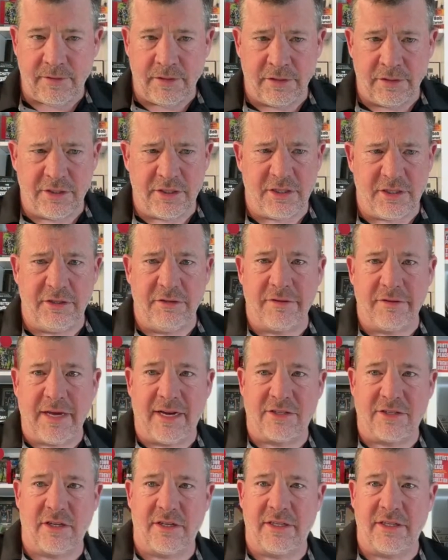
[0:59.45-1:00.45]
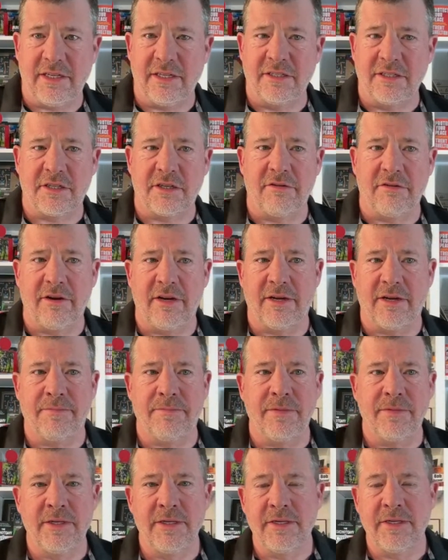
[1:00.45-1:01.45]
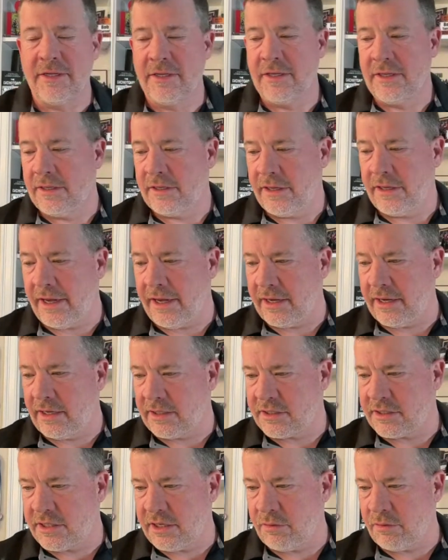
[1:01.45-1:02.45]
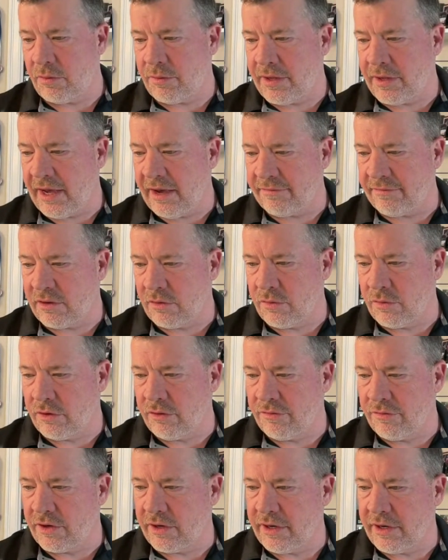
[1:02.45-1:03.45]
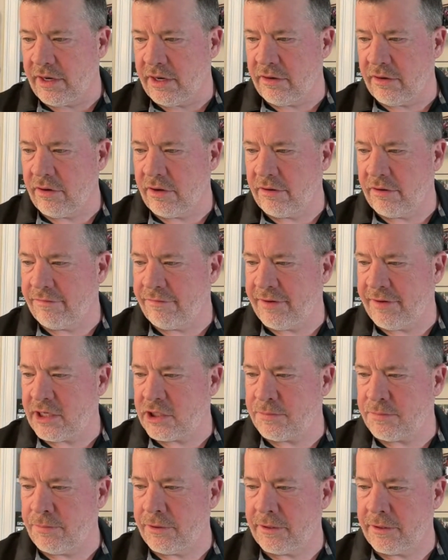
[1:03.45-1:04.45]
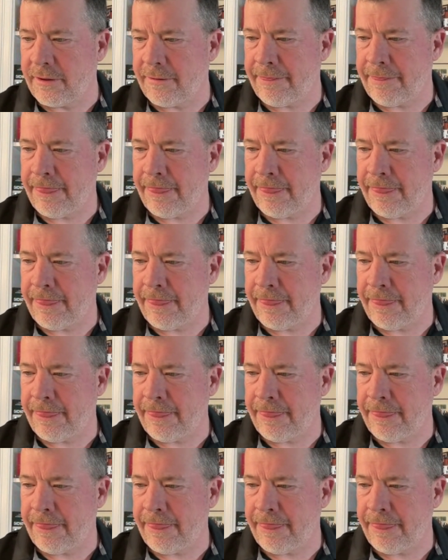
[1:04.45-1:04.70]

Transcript: Good to see you guys on the Instagram. And let's see what we have going over right here on Facebook.